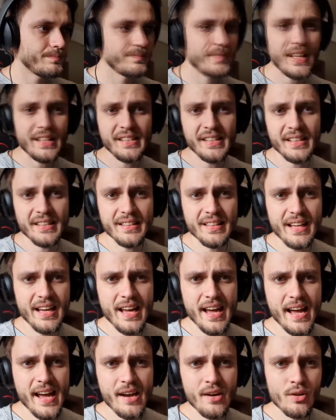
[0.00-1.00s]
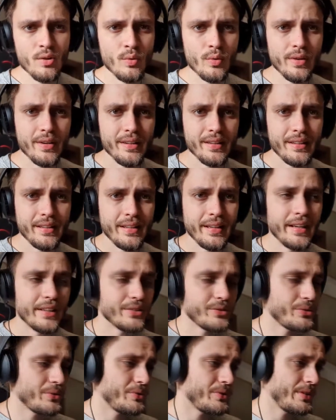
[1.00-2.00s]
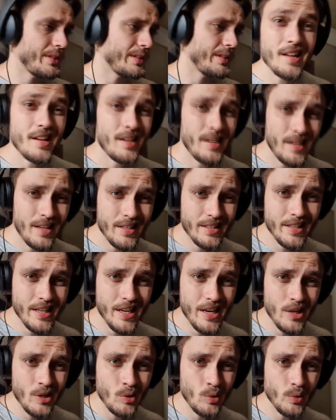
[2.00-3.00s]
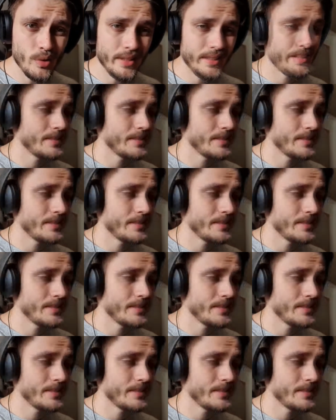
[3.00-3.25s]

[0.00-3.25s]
that's it. I, I don't know what anything else to say. Let's get into it.